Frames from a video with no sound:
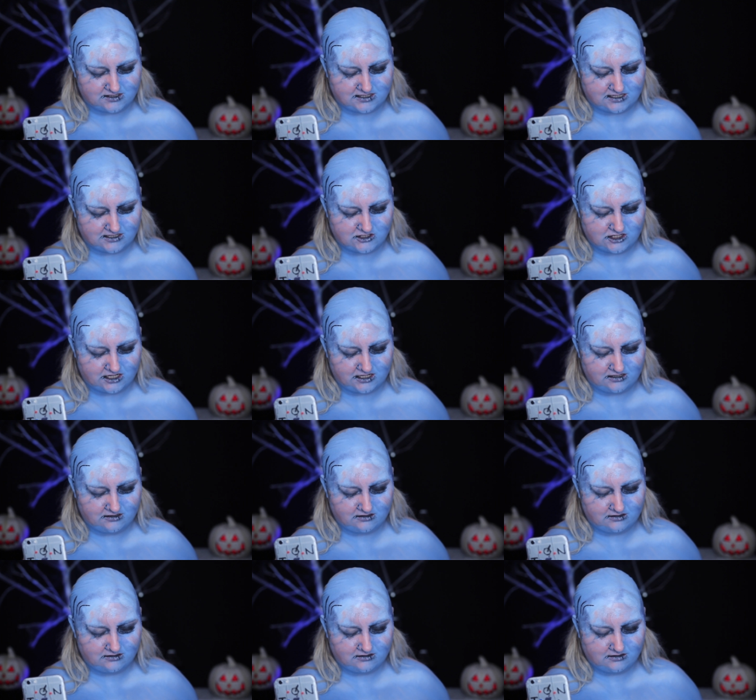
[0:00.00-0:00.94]
looks like shit?
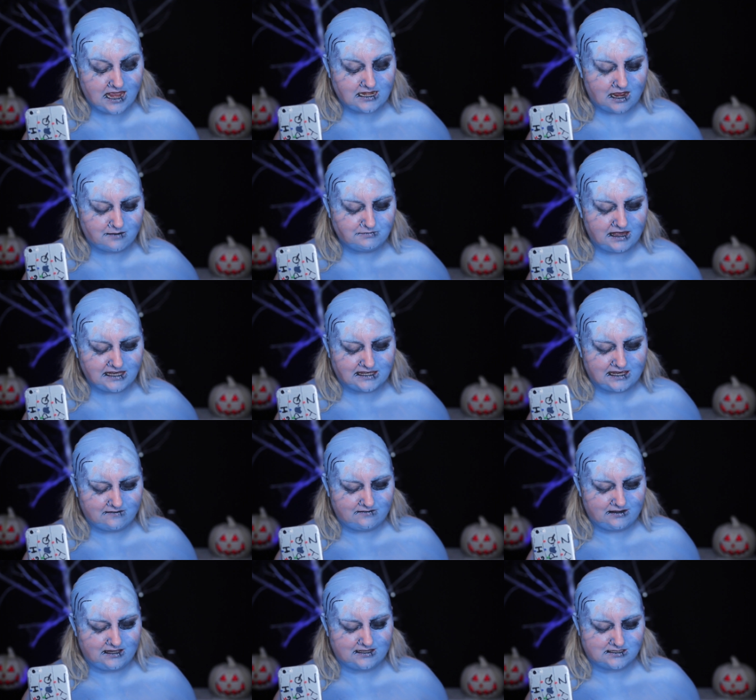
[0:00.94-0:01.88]
And I'm like
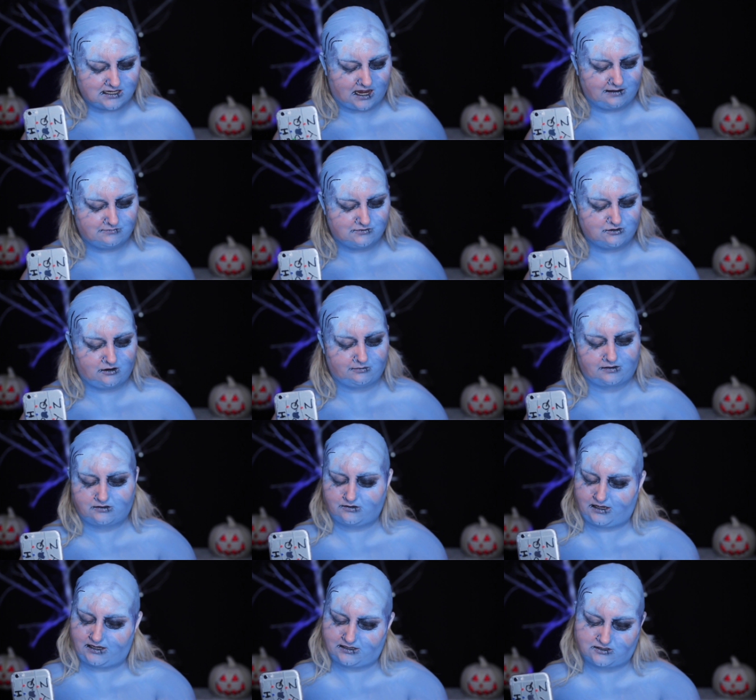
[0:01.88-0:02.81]
giving it time too. I'm like,
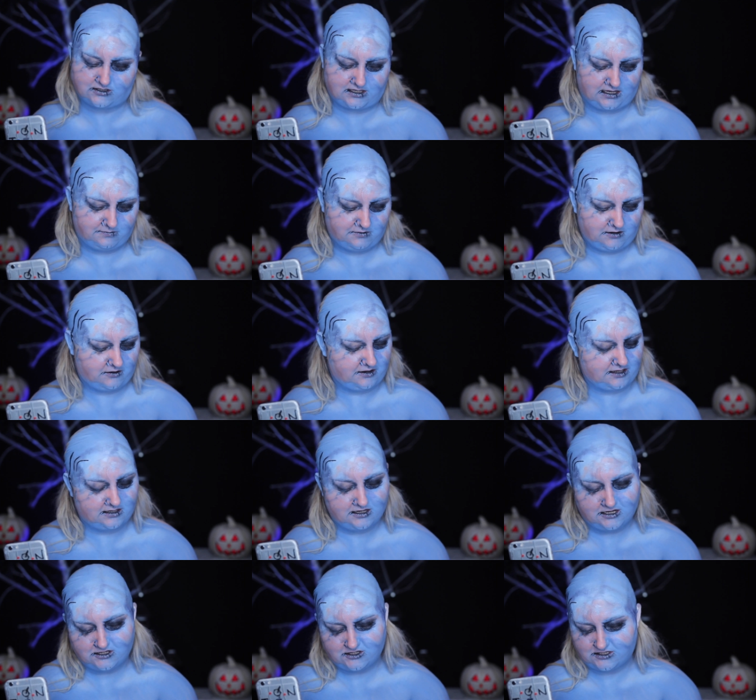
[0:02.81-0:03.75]
okay, just keep going.
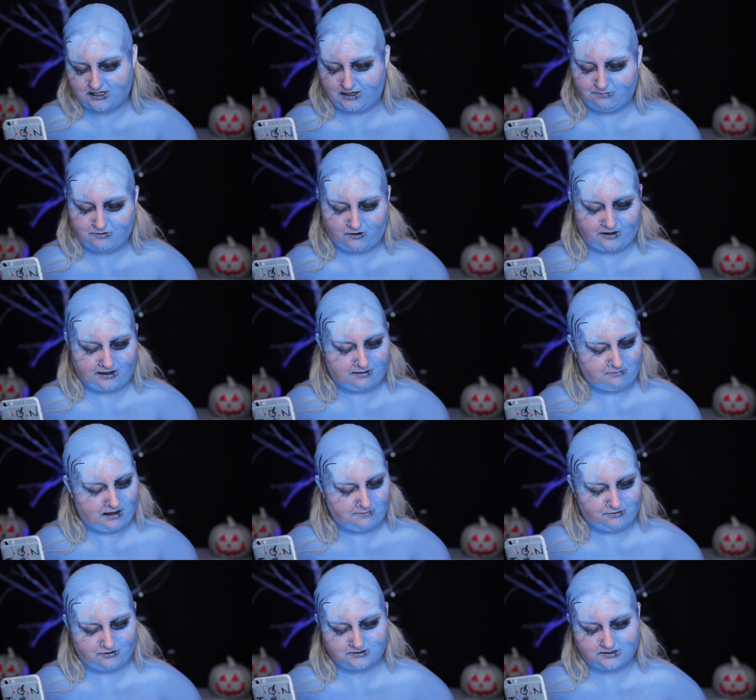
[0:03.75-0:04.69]
Just keep going. It
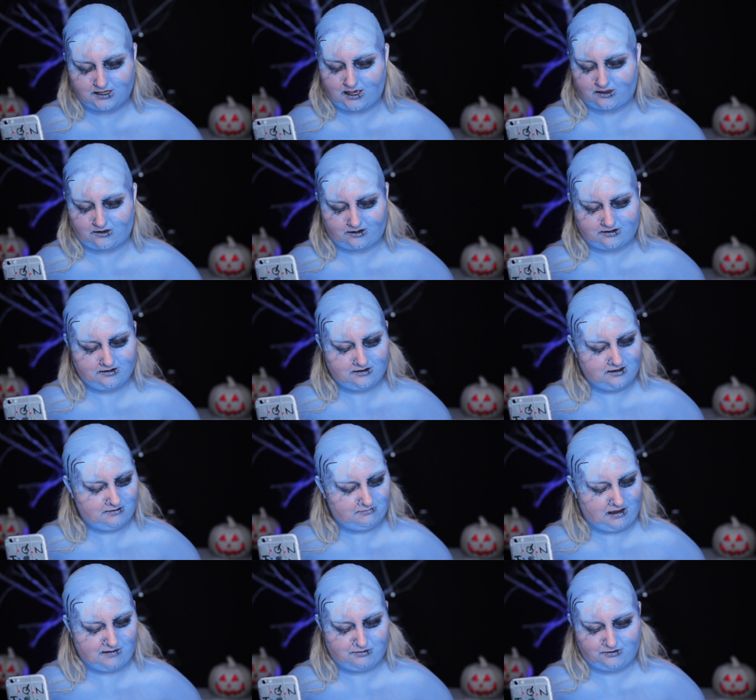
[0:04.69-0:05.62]
might pull together.
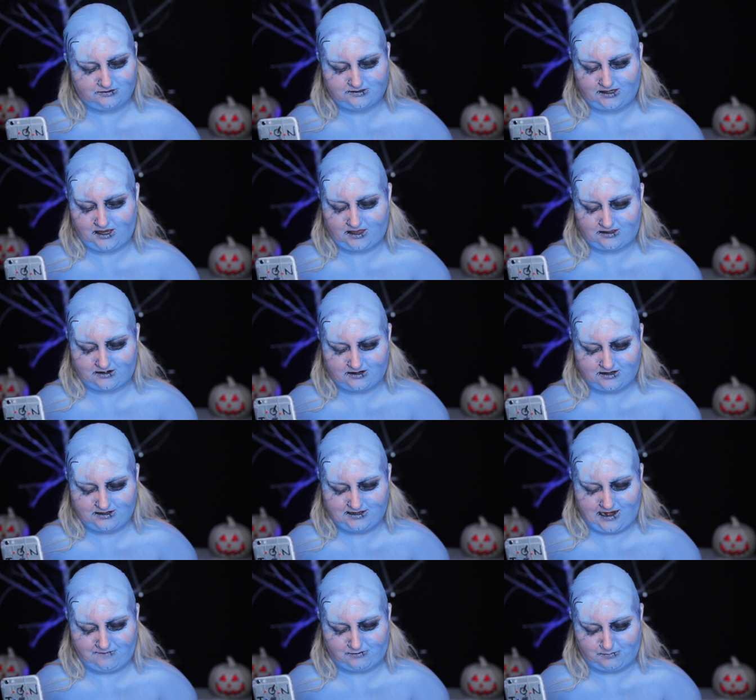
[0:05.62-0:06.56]
Might pull together.
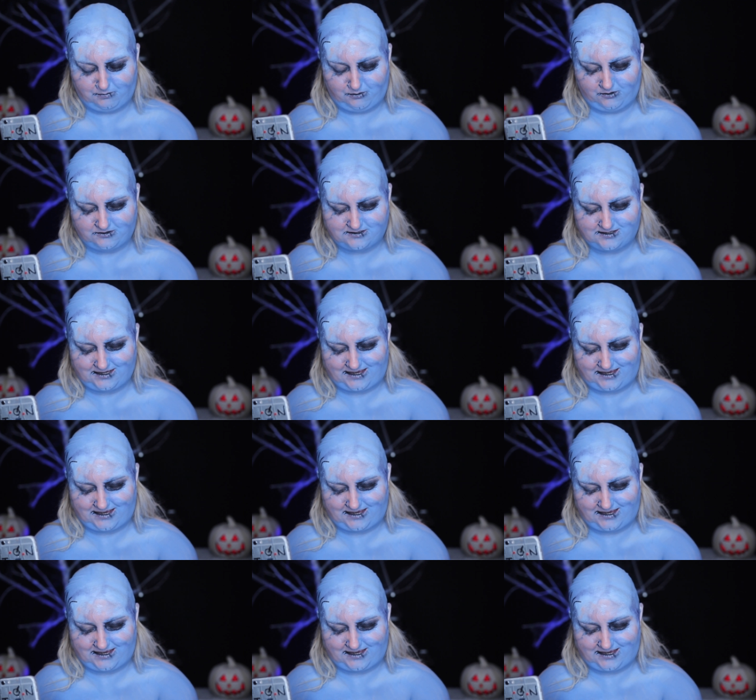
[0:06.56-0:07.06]
Never pulls